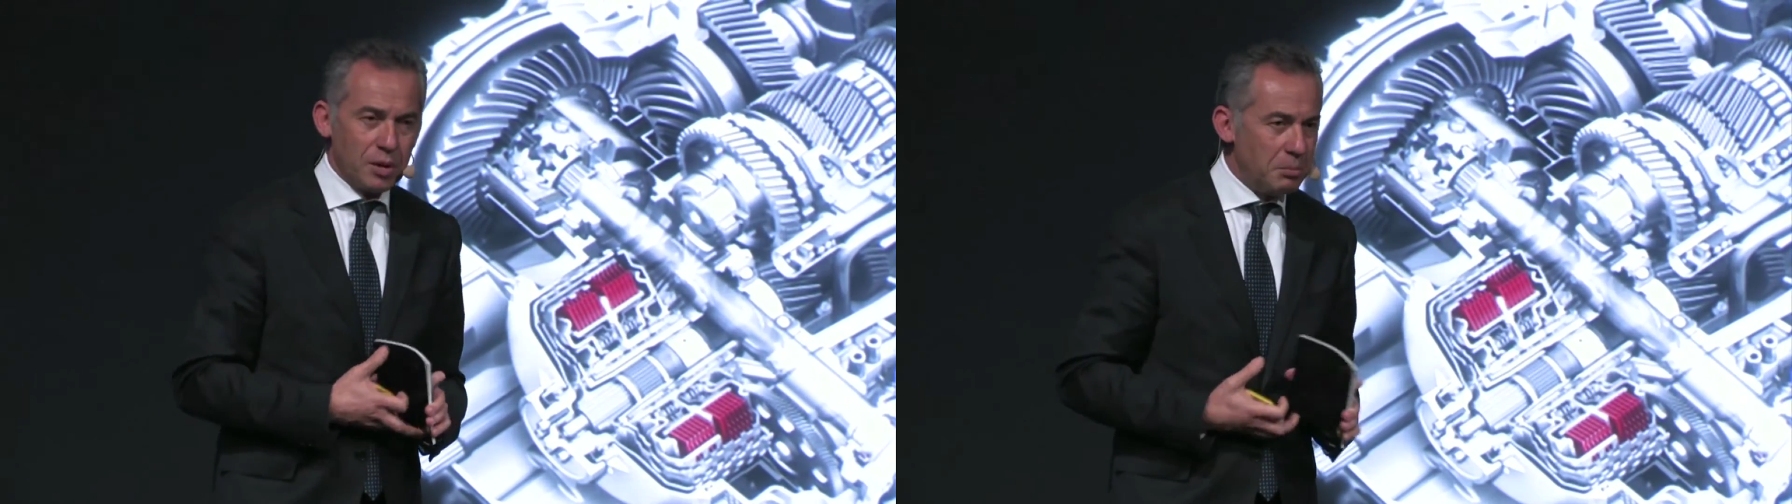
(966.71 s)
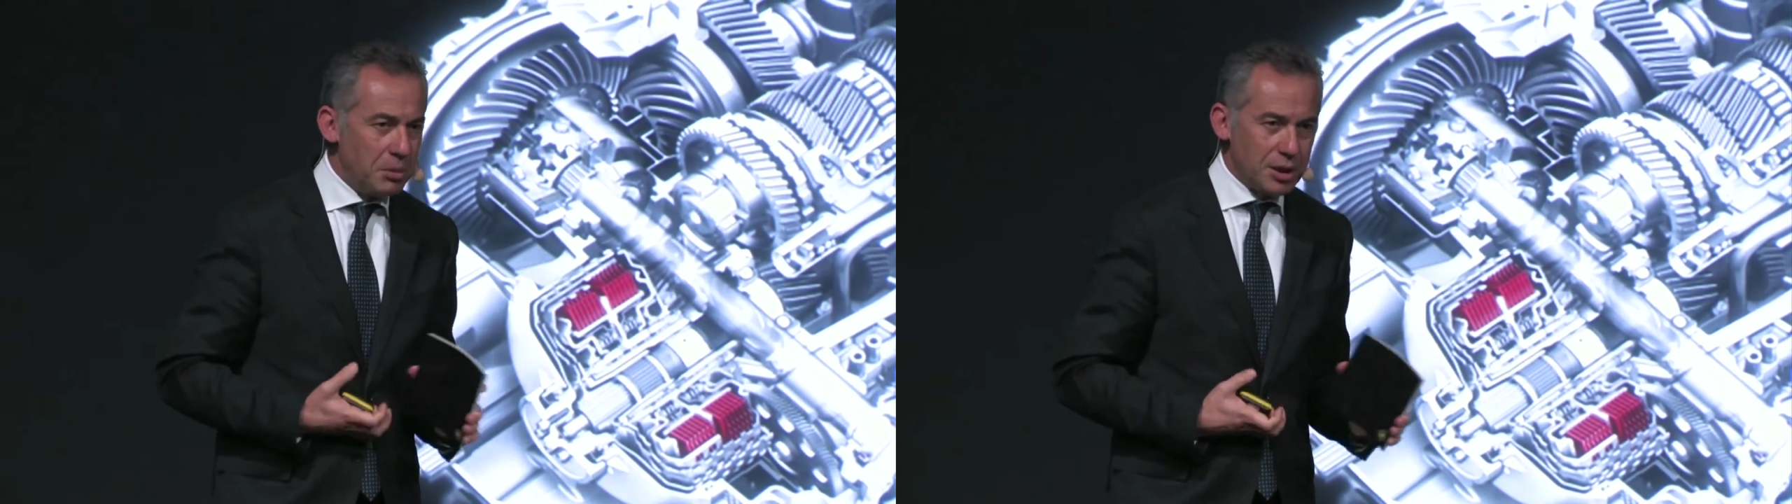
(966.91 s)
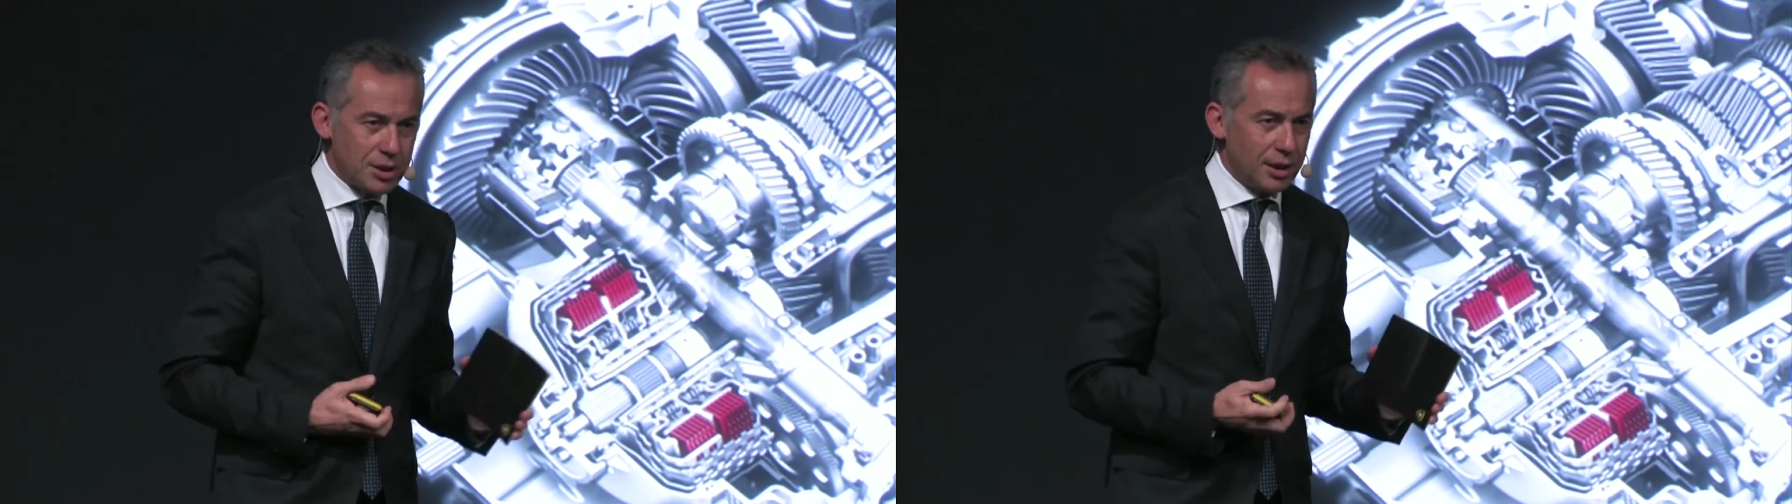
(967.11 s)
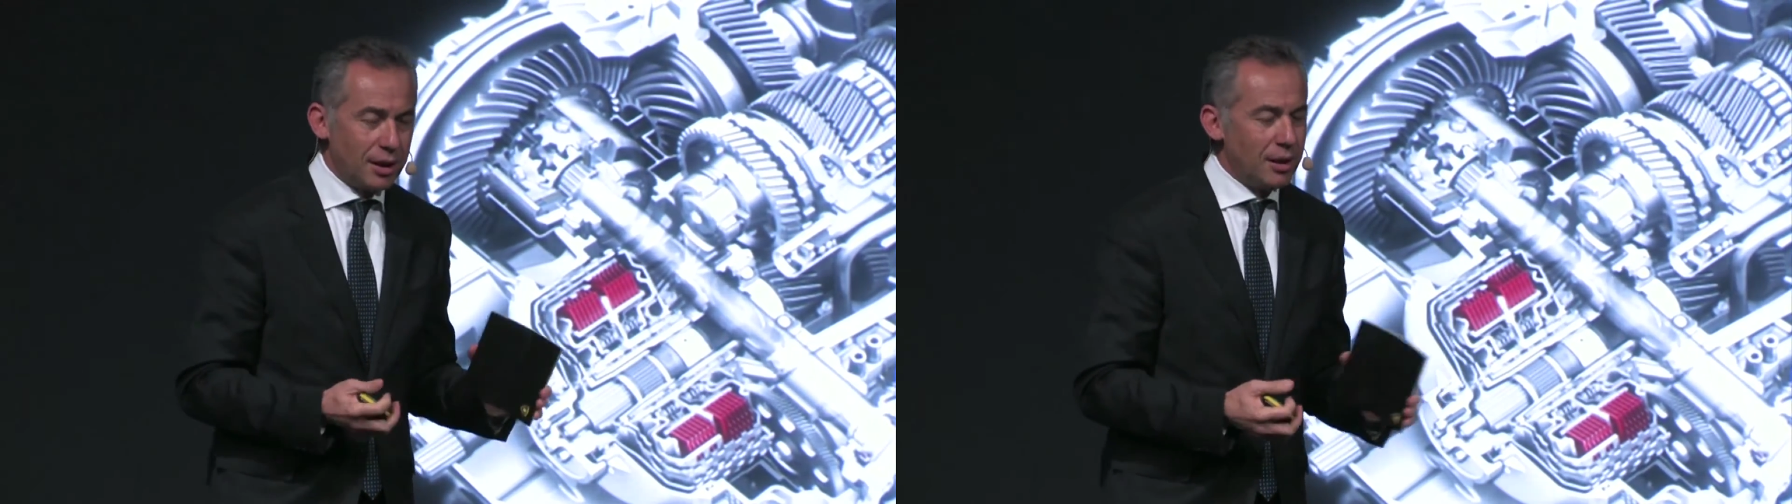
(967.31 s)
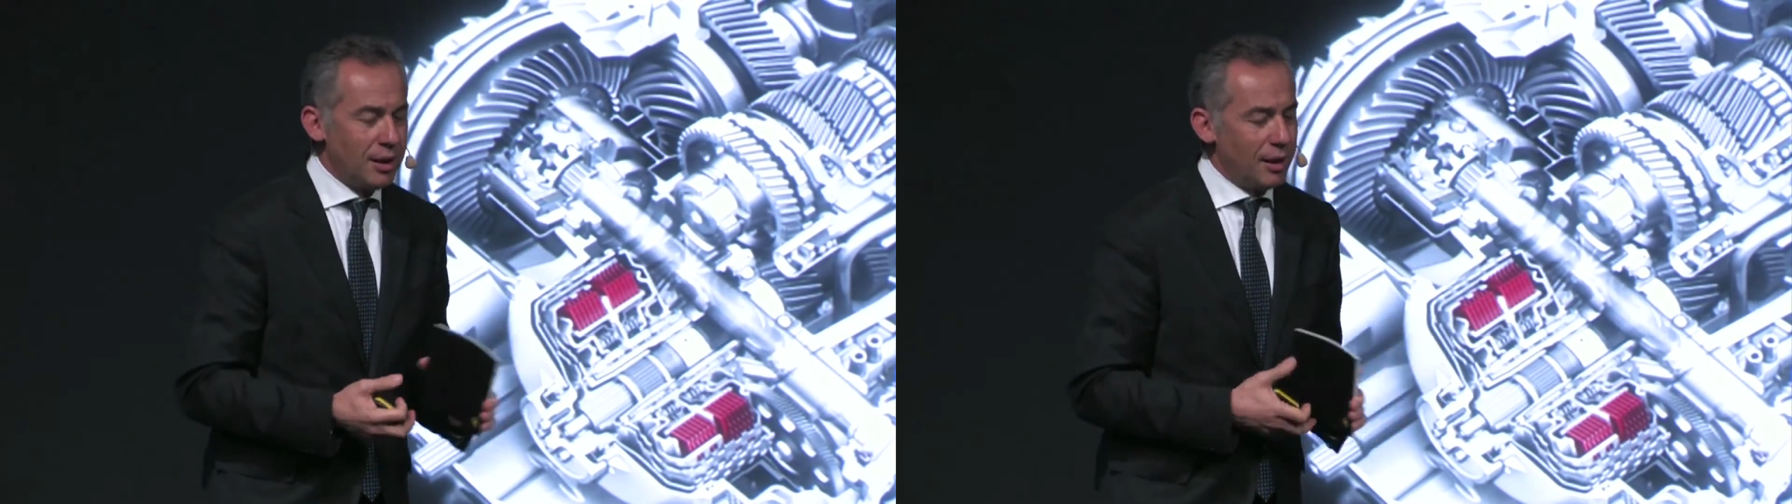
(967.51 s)
Means
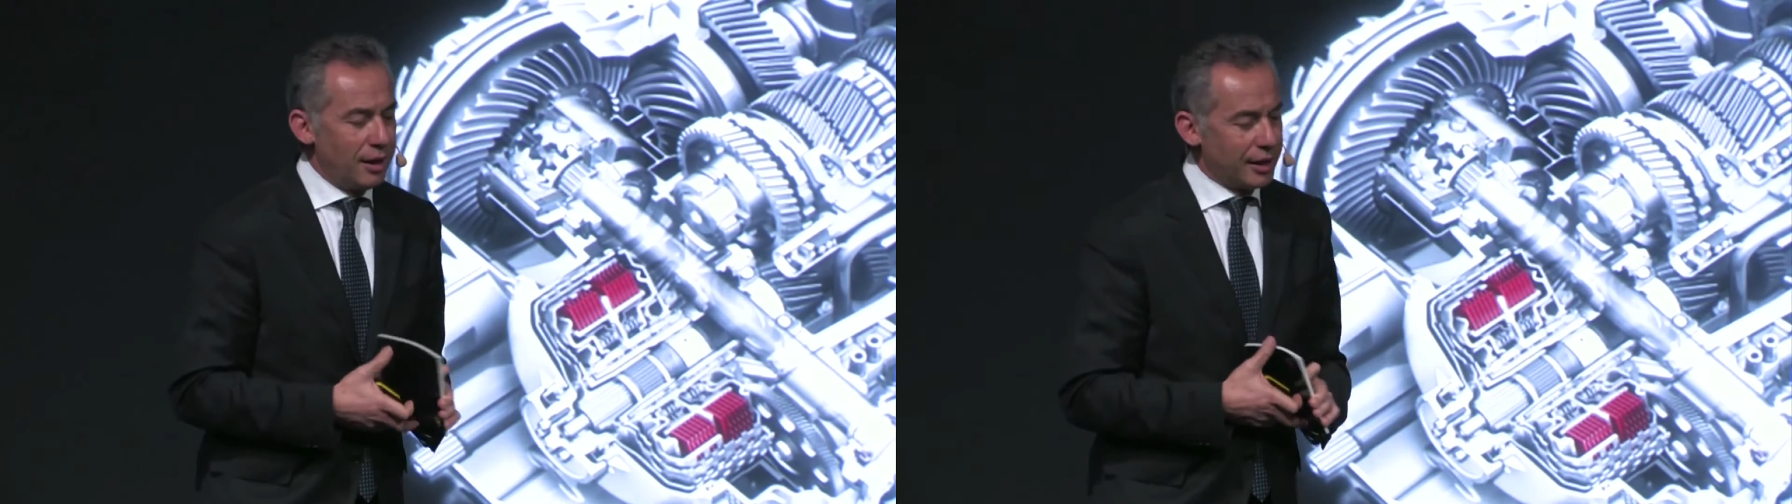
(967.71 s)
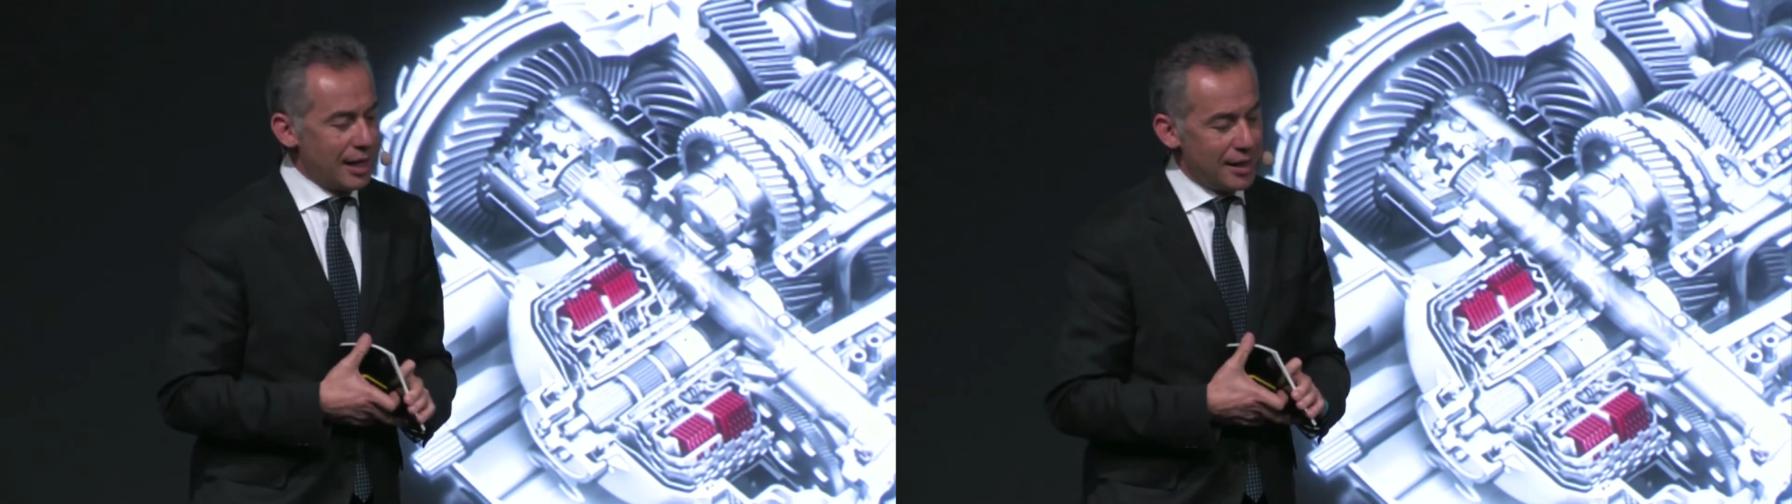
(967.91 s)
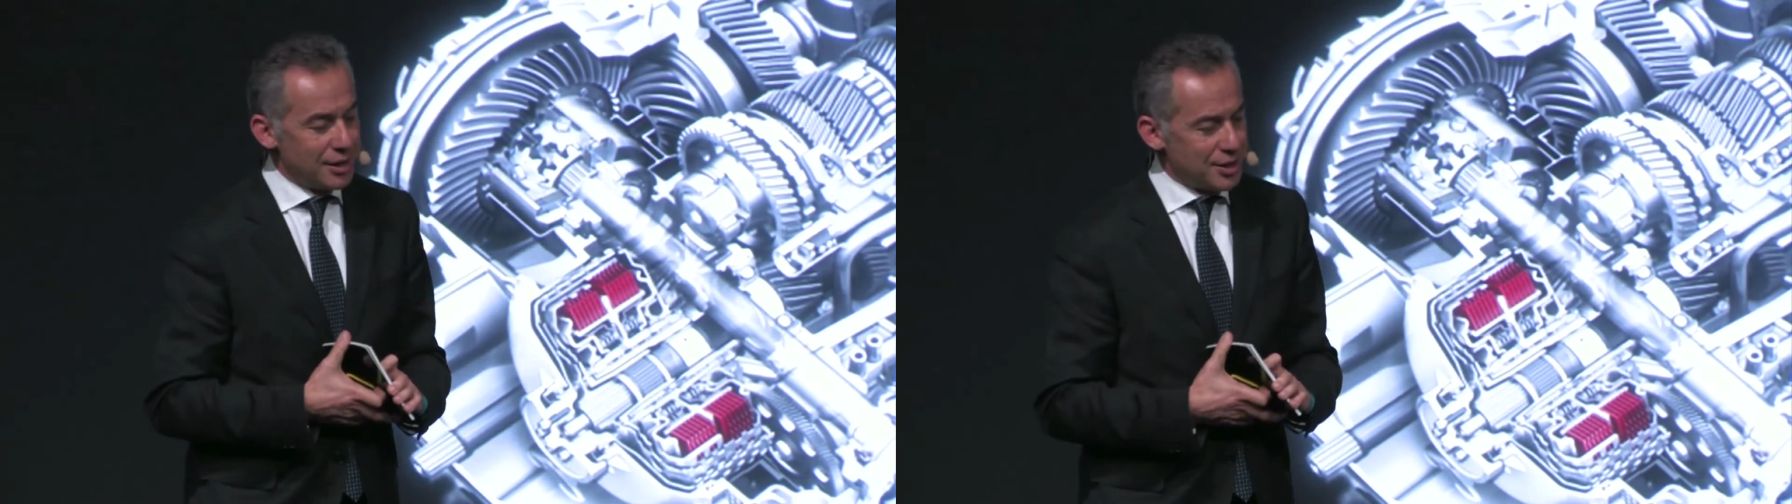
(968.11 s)
car